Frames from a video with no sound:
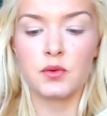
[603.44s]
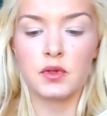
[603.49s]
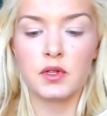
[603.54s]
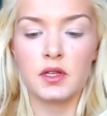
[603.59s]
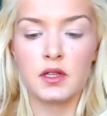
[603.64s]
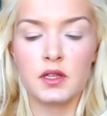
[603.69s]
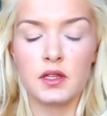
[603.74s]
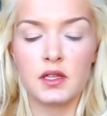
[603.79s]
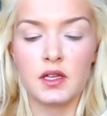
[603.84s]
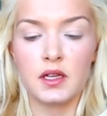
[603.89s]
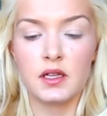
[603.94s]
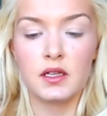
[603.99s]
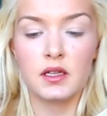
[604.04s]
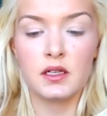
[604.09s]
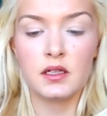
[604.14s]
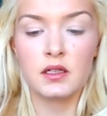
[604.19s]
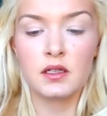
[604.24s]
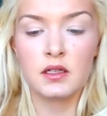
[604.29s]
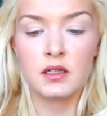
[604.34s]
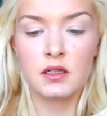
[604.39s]
a really
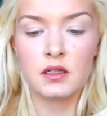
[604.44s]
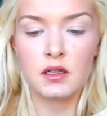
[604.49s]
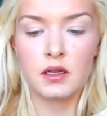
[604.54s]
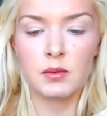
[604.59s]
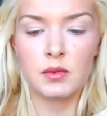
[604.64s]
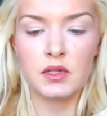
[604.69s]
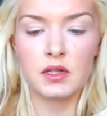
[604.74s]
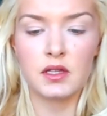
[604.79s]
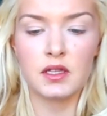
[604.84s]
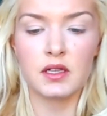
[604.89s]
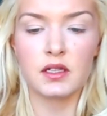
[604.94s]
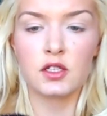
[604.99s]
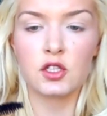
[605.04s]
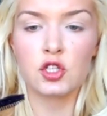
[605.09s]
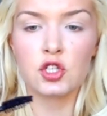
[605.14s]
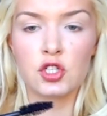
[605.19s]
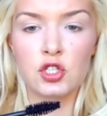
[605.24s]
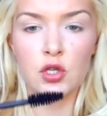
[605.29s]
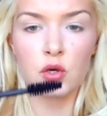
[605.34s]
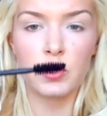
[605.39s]

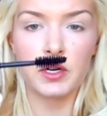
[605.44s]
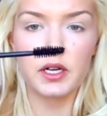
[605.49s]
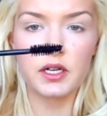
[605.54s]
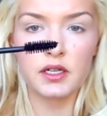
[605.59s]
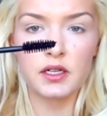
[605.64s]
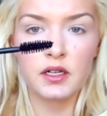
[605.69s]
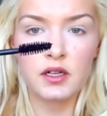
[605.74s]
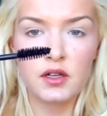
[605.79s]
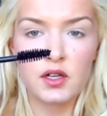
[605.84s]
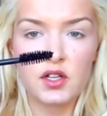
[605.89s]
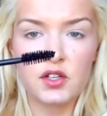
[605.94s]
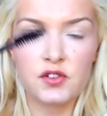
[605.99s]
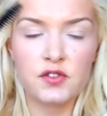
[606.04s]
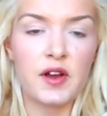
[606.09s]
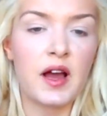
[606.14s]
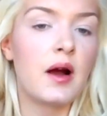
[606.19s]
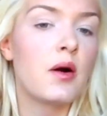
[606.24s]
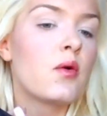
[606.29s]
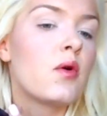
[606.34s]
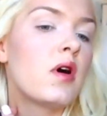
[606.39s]
short,
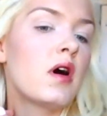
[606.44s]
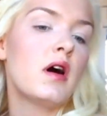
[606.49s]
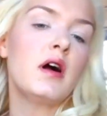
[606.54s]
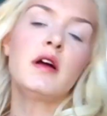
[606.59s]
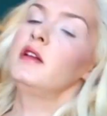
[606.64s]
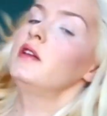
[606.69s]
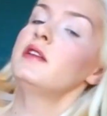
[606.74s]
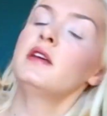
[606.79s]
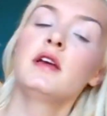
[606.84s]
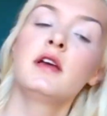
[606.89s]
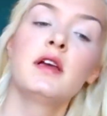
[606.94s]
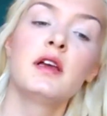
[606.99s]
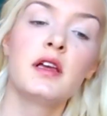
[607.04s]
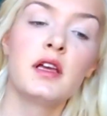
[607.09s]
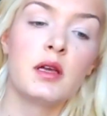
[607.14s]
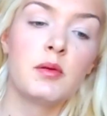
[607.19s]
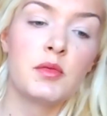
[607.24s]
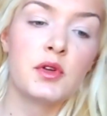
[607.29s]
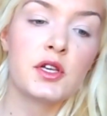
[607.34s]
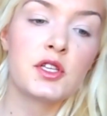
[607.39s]
fat wand.
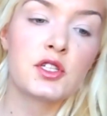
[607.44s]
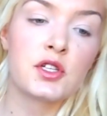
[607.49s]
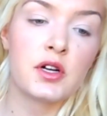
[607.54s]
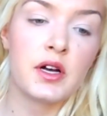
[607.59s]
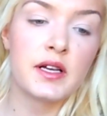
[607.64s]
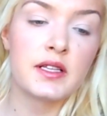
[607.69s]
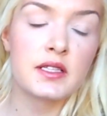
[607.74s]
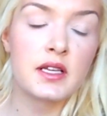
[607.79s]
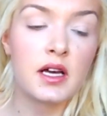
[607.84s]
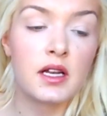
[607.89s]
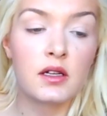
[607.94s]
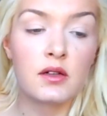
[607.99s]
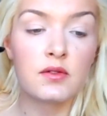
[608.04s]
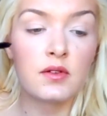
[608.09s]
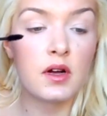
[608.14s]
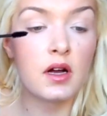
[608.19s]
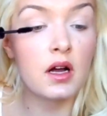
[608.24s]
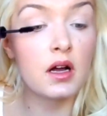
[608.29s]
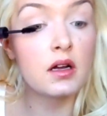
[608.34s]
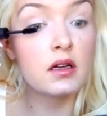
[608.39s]
It makes your eyes kind
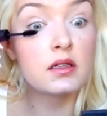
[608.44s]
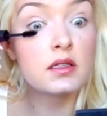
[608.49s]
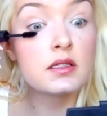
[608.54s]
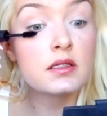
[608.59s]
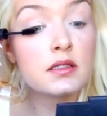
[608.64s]
of